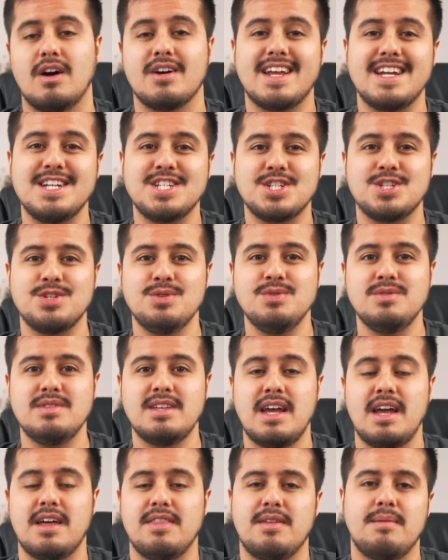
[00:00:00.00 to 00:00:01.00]
On a shoot,
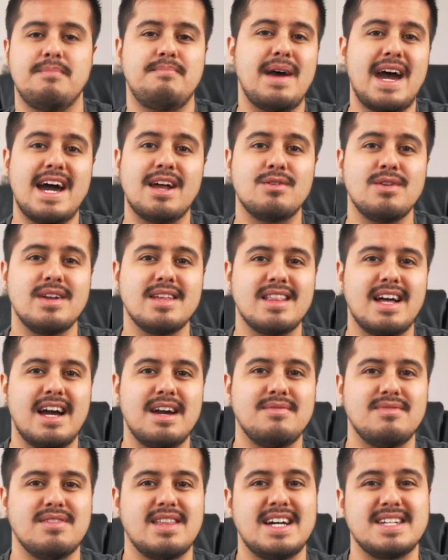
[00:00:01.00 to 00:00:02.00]
the battery
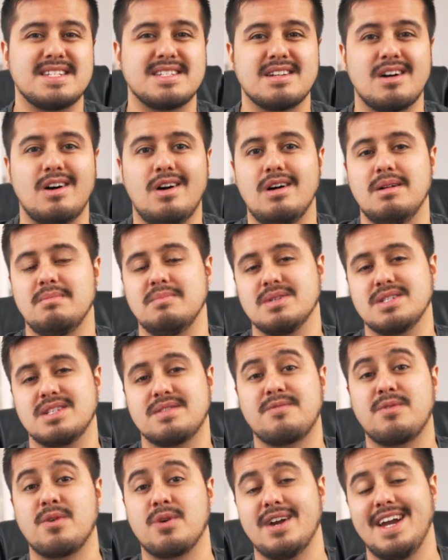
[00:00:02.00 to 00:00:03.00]
life lasts almost
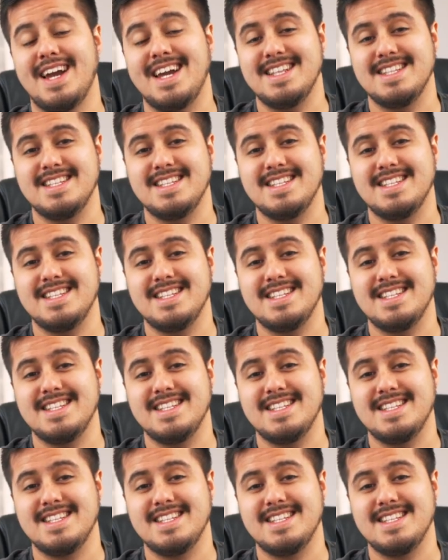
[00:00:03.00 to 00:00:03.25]
for a